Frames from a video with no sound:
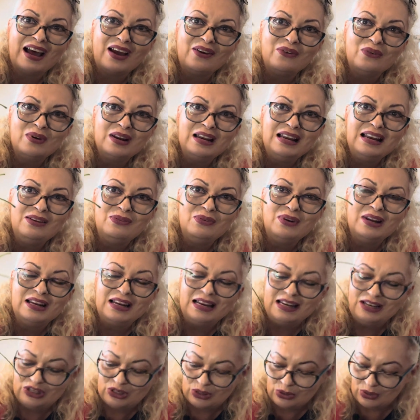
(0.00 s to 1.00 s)
I really,
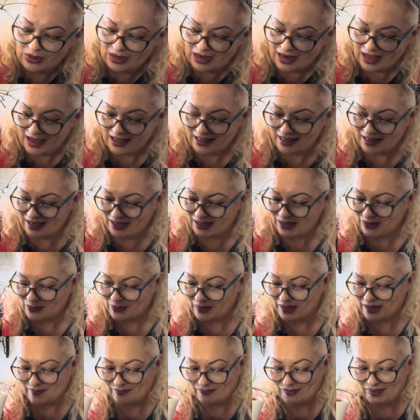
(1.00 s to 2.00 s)
really do like this
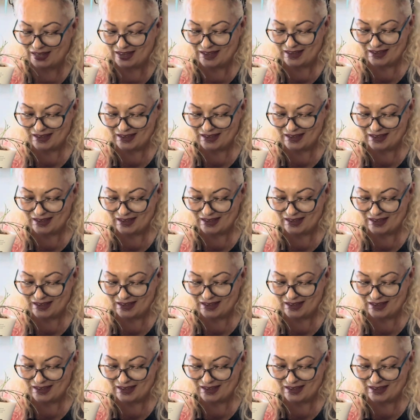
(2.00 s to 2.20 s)
one.